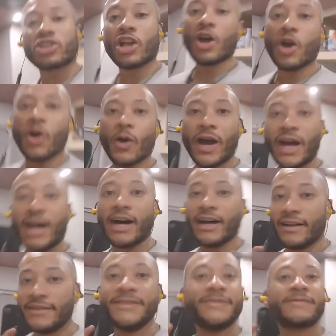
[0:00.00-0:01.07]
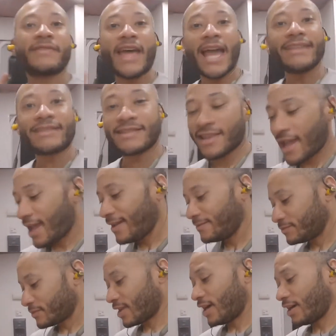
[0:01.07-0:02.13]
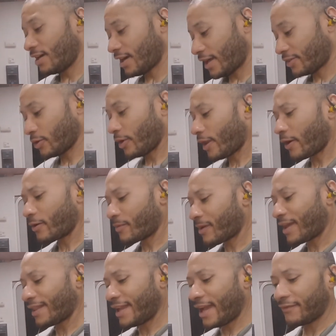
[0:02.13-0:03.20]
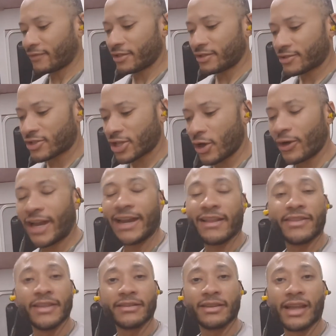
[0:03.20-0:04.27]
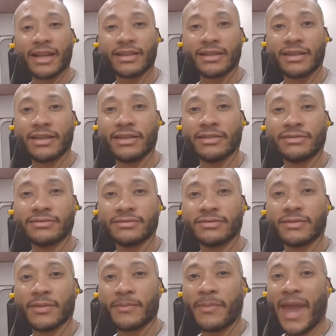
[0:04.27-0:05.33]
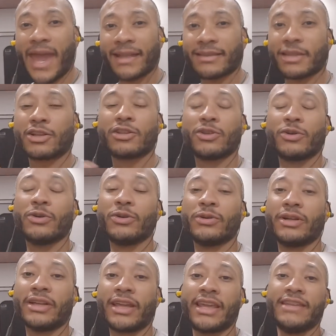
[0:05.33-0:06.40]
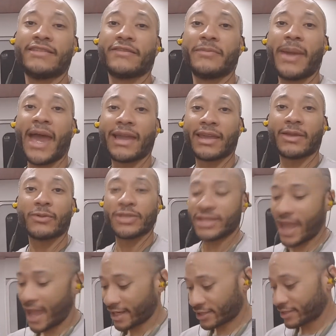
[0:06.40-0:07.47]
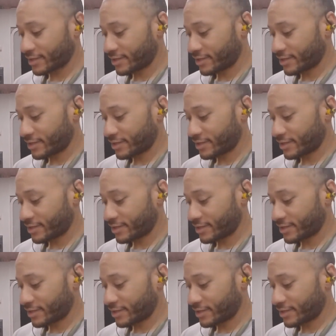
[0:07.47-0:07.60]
So that's that. I thought I would probably have to sew. I didn't think like the glue adhesive backing would actually